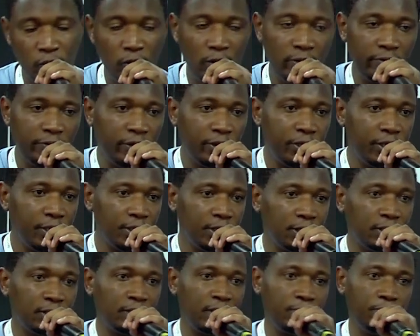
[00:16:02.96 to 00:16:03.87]
your
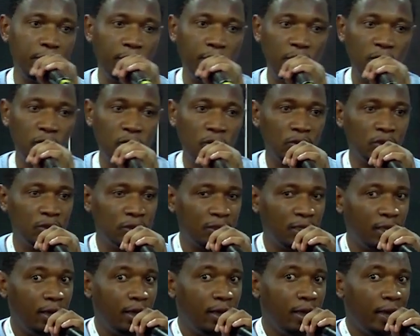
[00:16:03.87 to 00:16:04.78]
various applications.
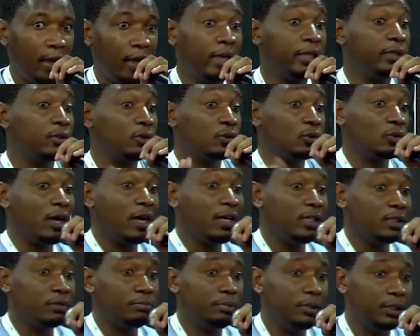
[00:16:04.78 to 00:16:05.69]
And it also
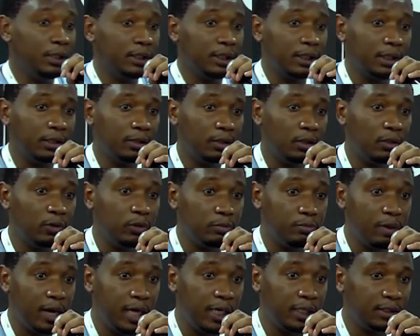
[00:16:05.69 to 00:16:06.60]
has built-in load
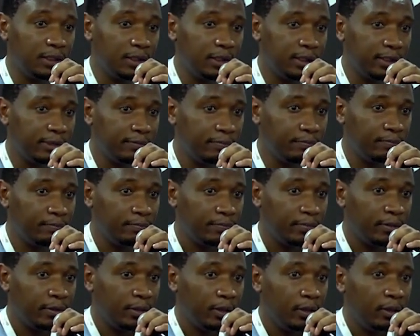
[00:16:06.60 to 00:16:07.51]
balancing.
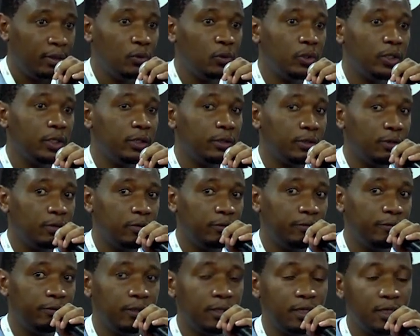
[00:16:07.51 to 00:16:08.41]
You can
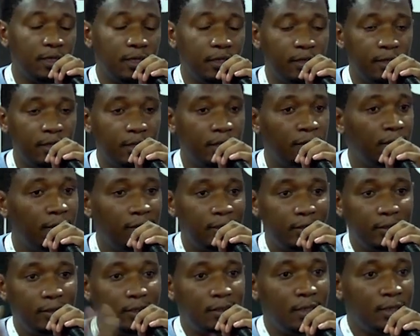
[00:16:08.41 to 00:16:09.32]
configure
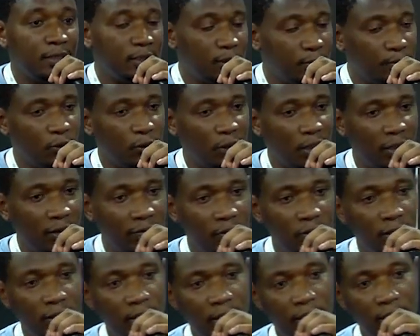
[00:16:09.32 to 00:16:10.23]
transport level
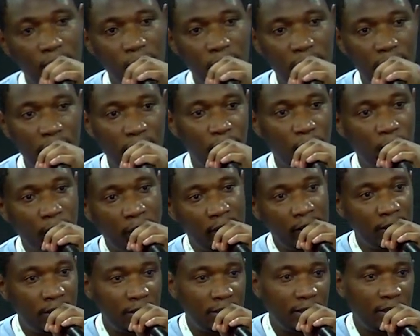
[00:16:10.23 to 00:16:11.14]
security on
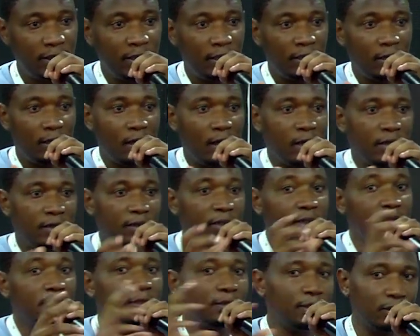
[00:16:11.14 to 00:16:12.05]
it.
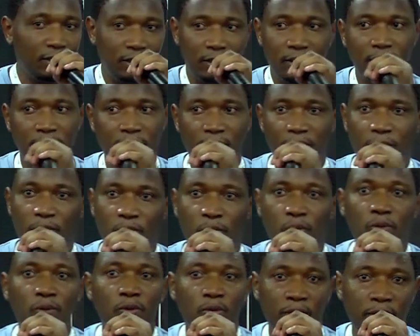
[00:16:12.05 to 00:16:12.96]
Things that
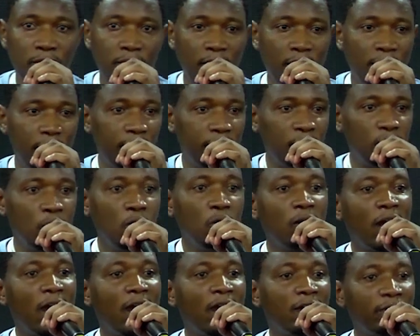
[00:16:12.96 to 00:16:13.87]
you
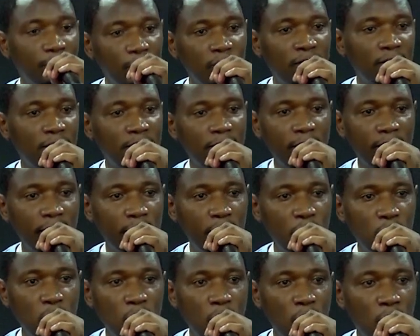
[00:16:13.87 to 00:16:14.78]
don't have to necessarily
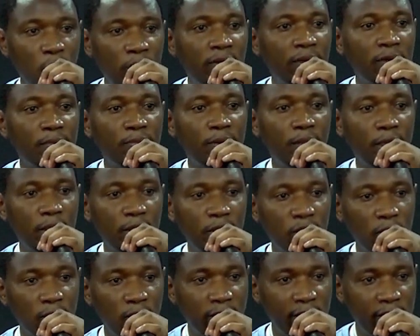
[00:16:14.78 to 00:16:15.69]
do on the
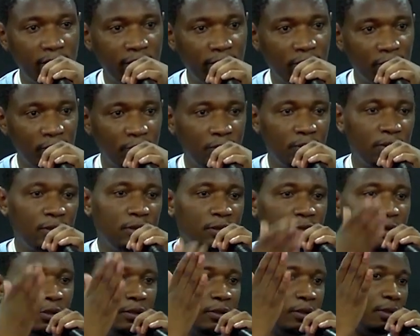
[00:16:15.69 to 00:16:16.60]
application level.
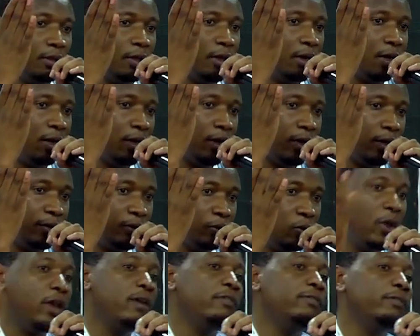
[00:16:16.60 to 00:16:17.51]
You
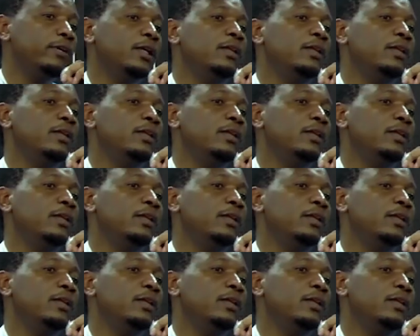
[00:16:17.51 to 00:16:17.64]
heavy